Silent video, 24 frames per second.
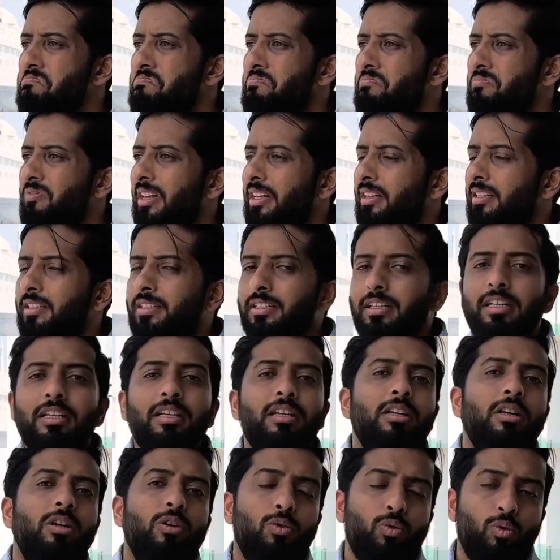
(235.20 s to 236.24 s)
there's still
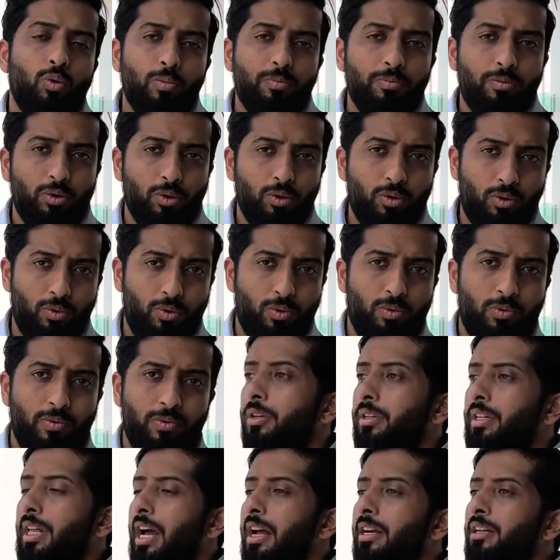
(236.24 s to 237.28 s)
room to grow.
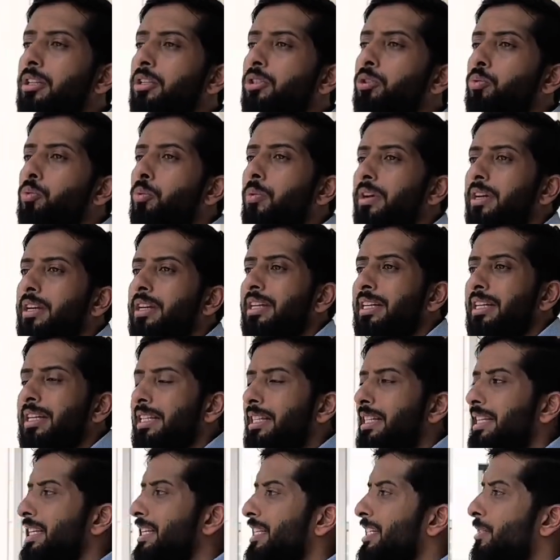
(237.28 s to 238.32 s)
That is why
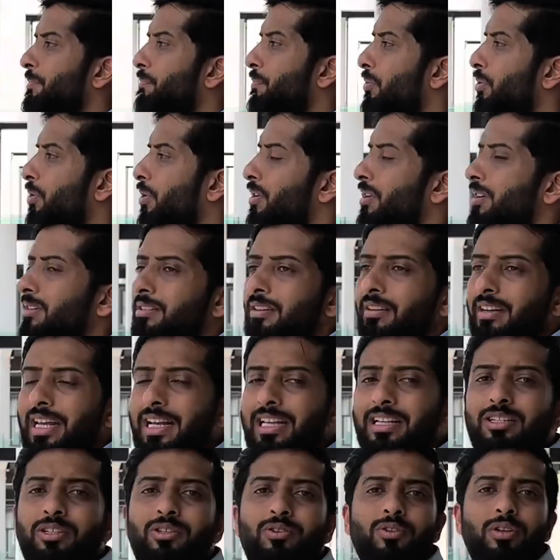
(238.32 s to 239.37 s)
these products are
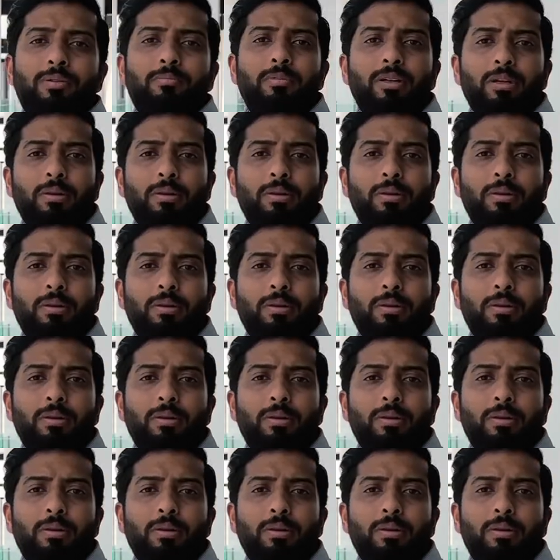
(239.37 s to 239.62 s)
extremely